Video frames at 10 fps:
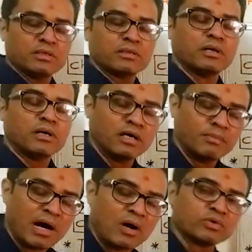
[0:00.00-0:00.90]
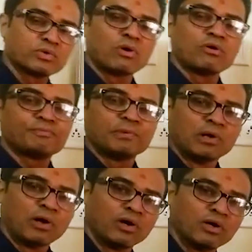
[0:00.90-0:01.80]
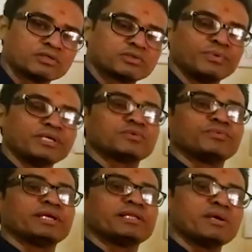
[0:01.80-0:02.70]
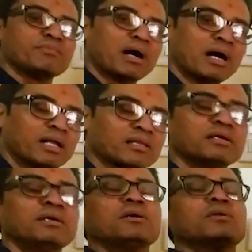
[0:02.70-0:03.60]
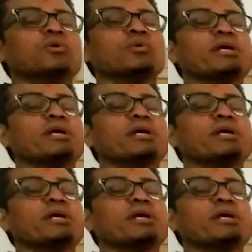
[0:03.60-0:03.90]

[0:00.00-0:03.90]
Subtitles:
The amount of loss which we demand to